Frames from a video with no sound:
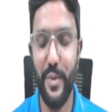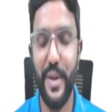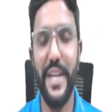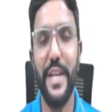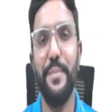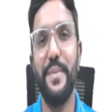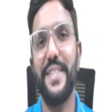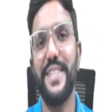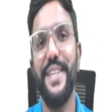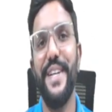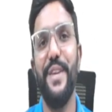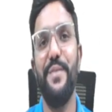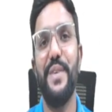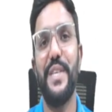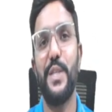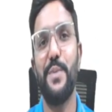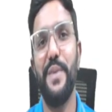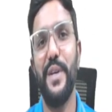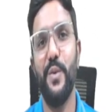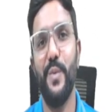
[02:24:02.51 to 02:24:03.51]
20%
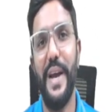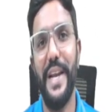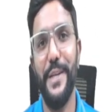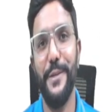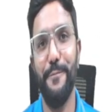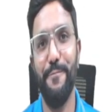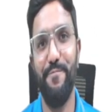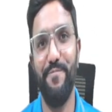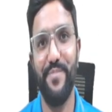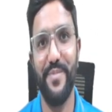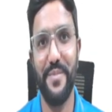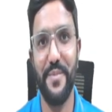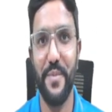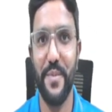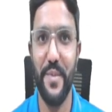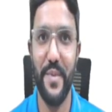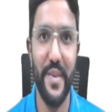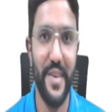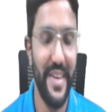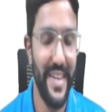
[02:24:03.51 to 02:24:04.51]
investment value.
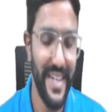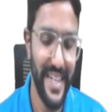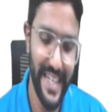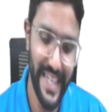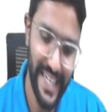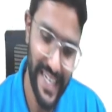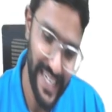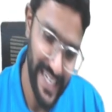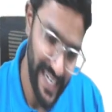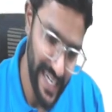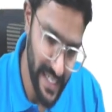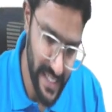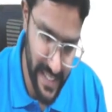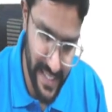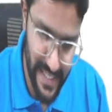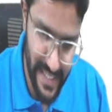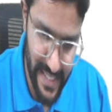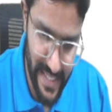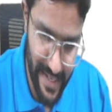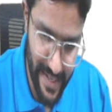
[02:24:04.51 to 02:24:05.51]
Yes,
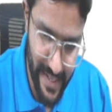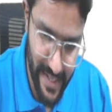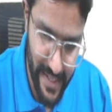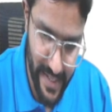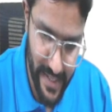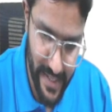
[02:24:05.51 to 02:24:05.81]
sir.